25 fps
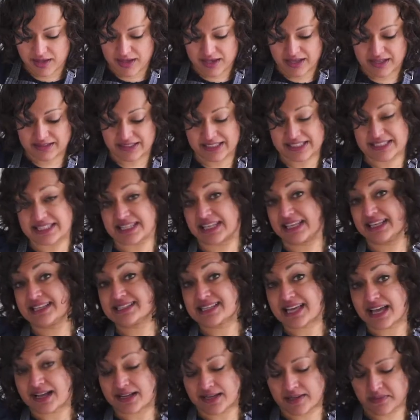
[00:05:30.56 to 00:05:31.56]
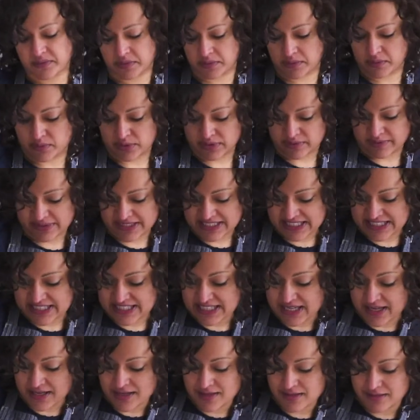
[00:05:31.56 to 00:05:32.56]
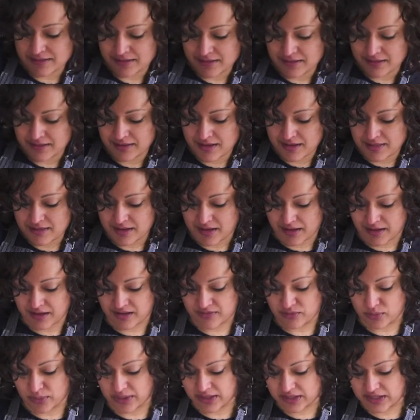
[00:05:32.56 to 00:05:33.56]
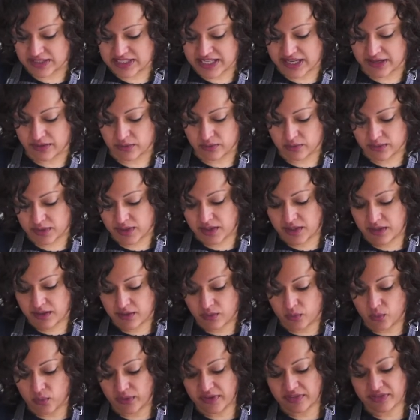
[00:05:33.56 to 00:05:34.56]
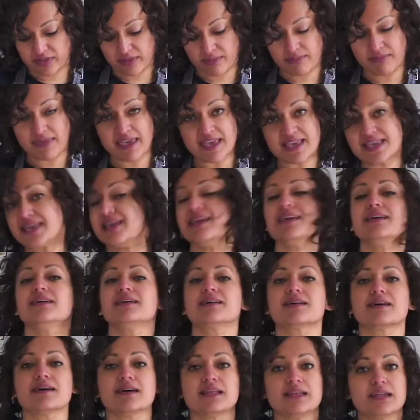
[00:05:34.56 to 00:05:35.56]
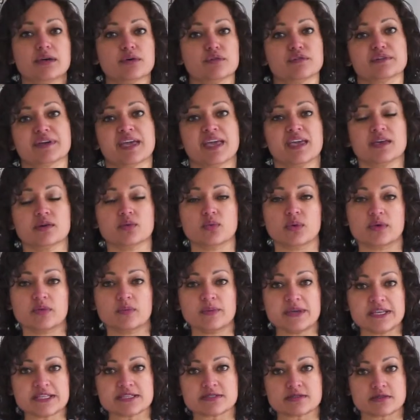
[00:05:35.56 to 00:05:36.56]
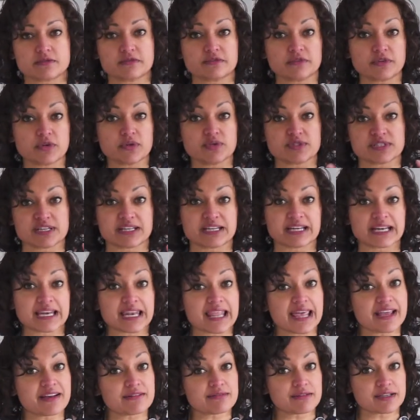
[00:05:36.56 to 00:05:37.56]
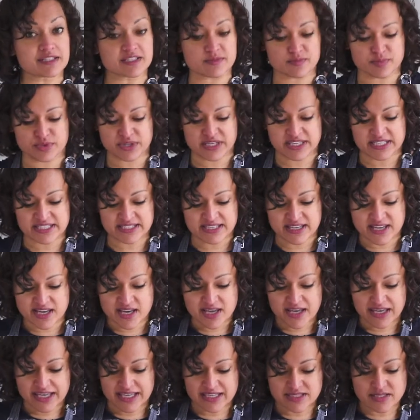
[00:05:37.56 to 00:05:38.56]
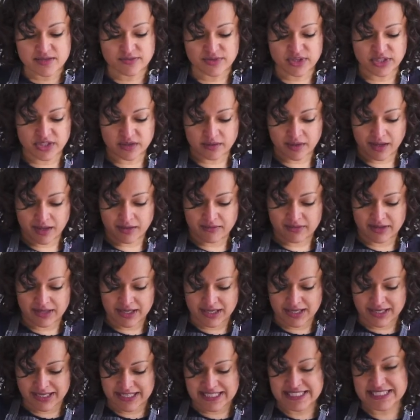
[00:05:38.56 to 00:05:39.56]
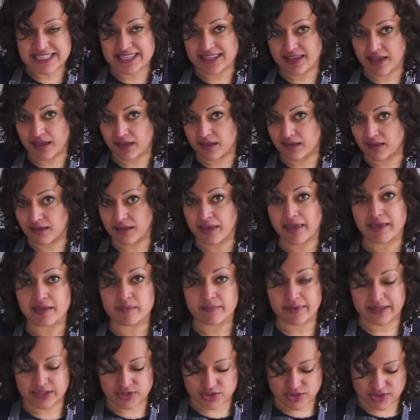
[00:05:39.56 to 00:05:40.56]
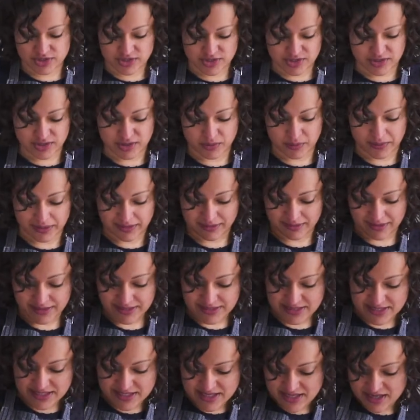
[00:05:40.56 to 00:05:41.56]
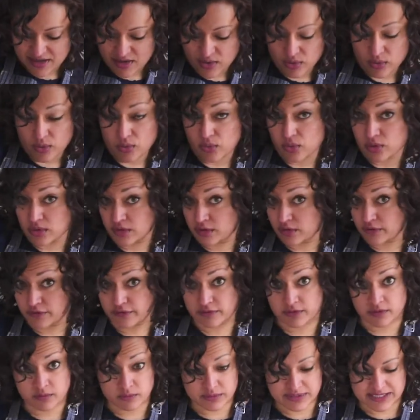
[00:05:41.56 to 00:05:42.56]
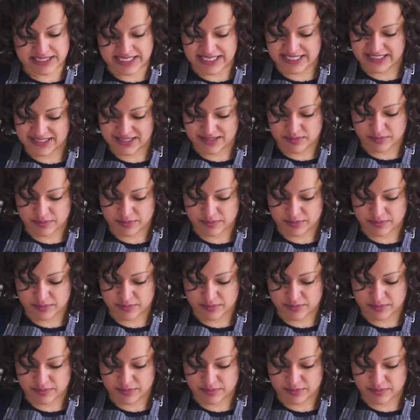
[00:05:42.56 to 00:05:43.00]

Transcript: and that's exactly what you want, because that's another thing that I have worked out with making a loaf cake with pieces of fruit in, like raspberries, is if you don't have a nice thick cake mixture to go with it, all your fruit will sink to the